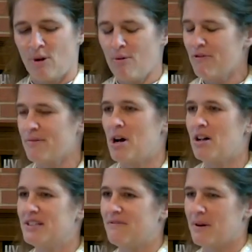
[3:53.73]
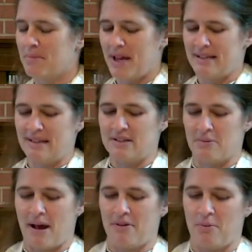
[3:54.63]
We were from all different places
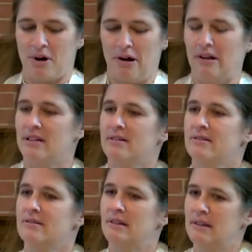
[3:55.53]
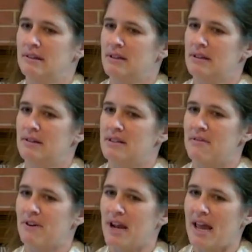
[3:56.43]
around the world,
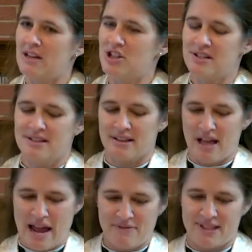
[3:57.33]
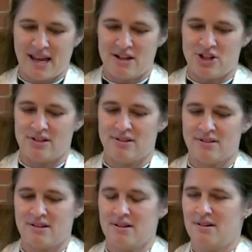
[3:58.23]
different ages and life stages,